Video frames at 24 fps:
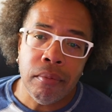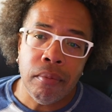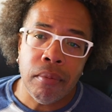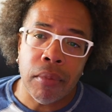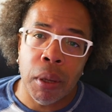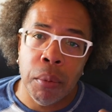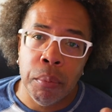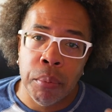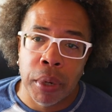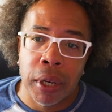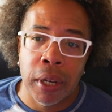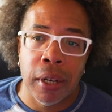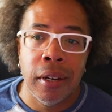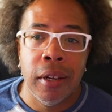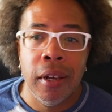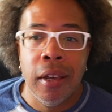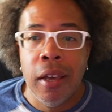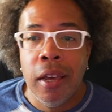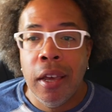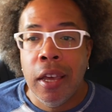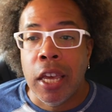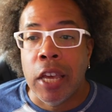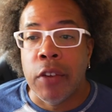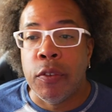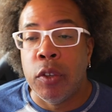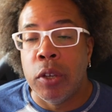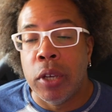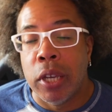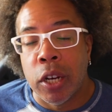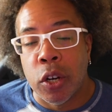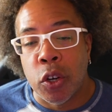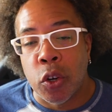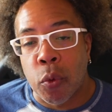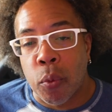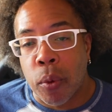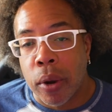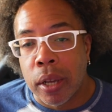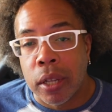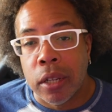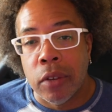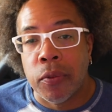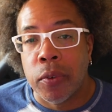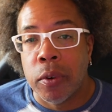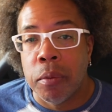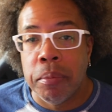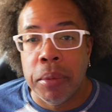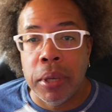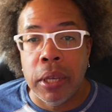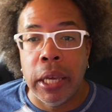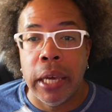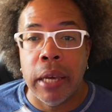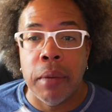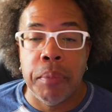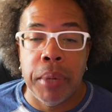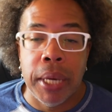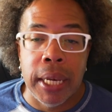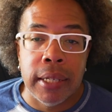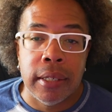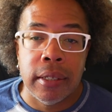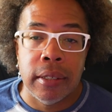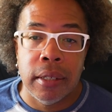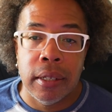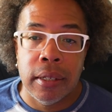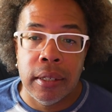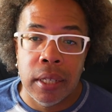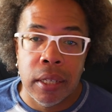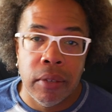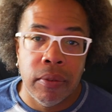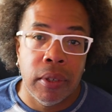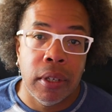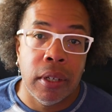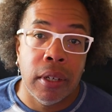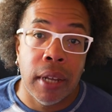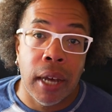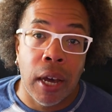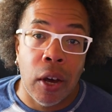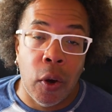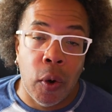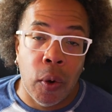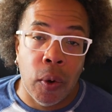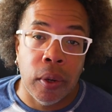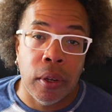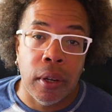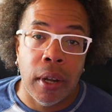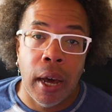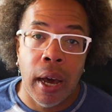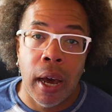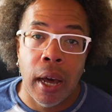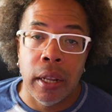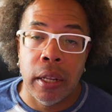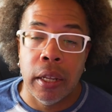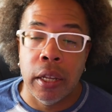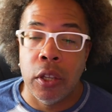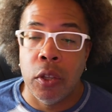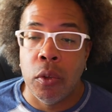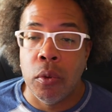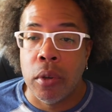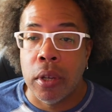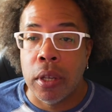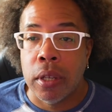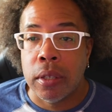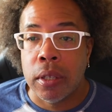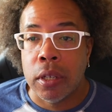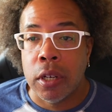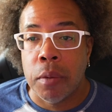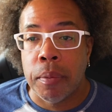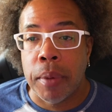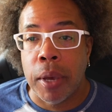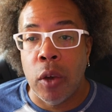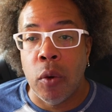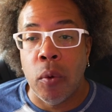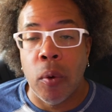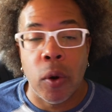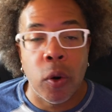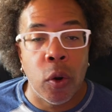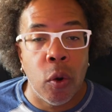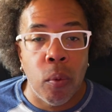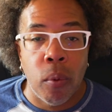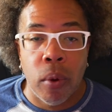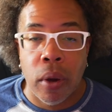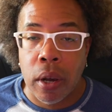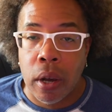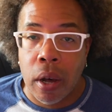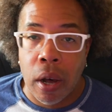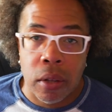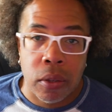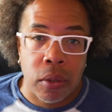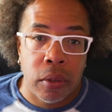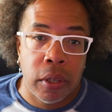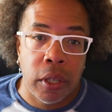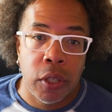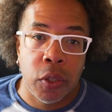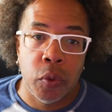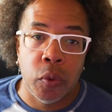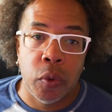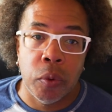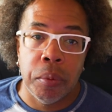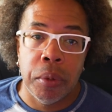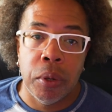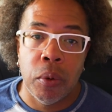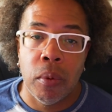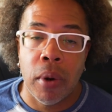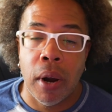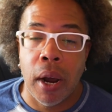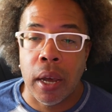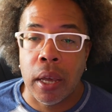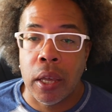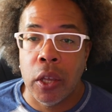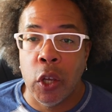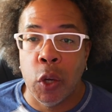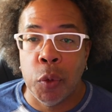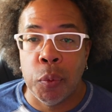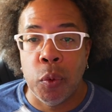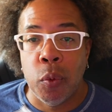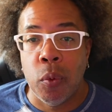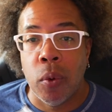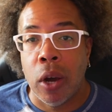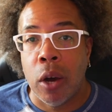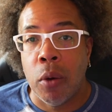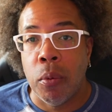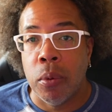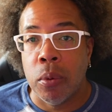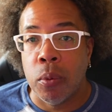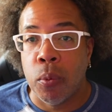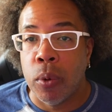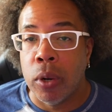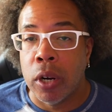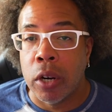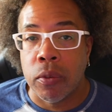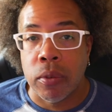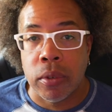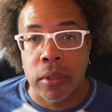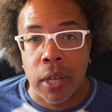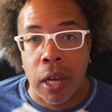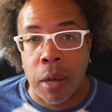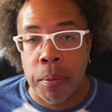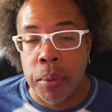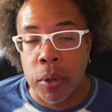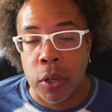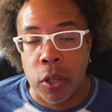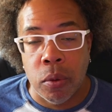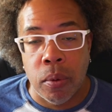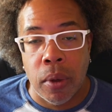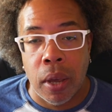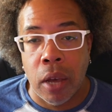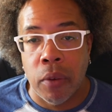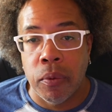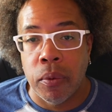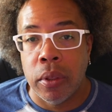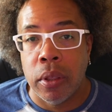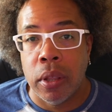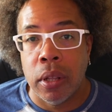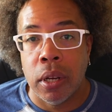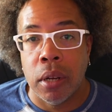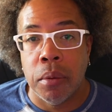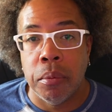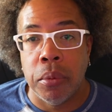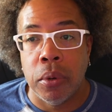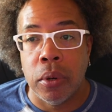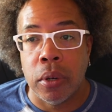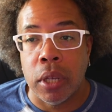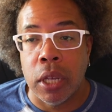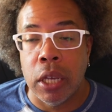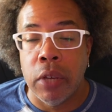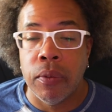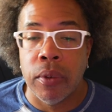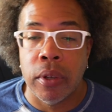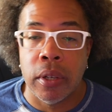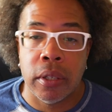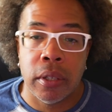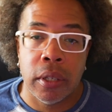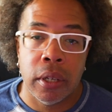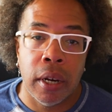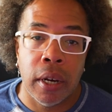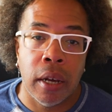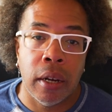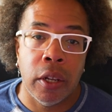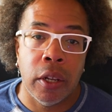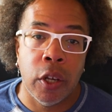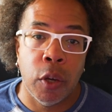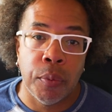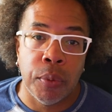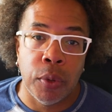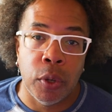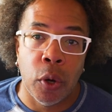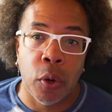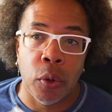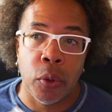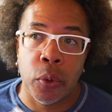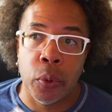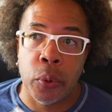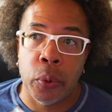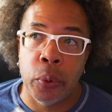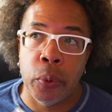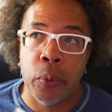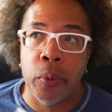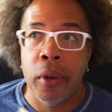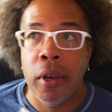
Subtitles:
But if you get it directly from me at PTGTV.online, then you can set up a one-on-one consultation with me where I can help you out with whatever topic you have within that book, even sit down and help you go through